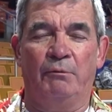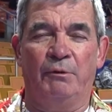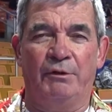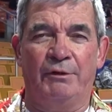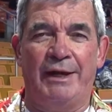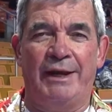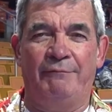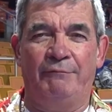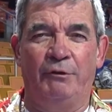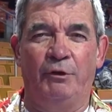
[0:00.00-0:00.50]
We
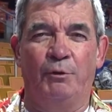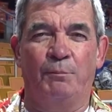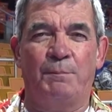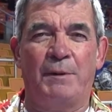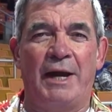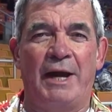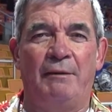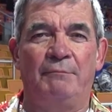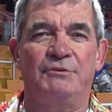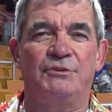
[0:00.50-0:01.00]
were having little
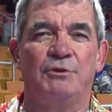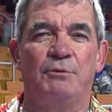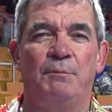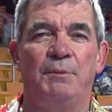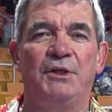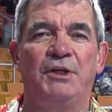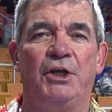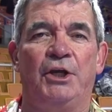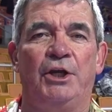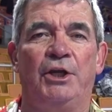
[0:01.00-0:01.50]
problems at
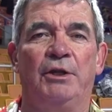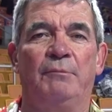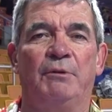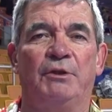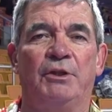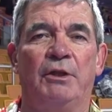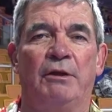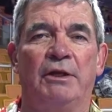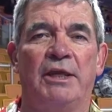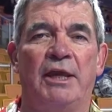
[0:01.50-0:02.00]
the beginning,
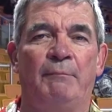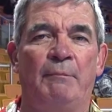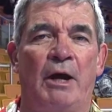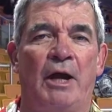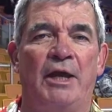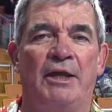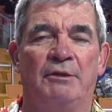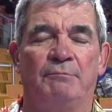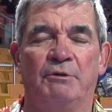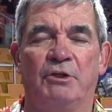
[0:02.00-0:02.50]
but then came
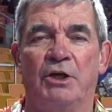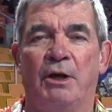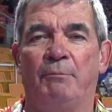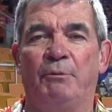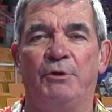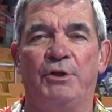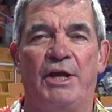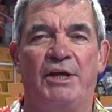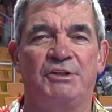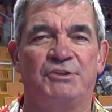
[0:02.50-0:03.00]
out, had a
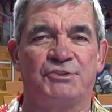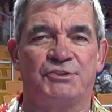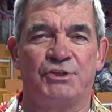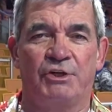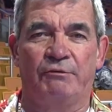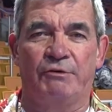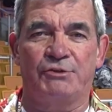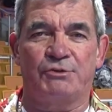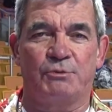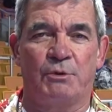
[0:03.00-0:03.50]
couple nice
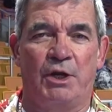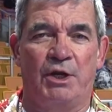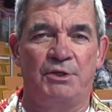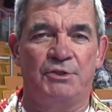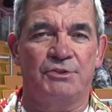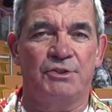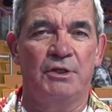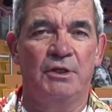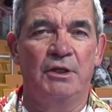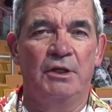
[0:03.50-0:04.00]
service
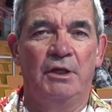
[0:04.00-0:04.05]
runs,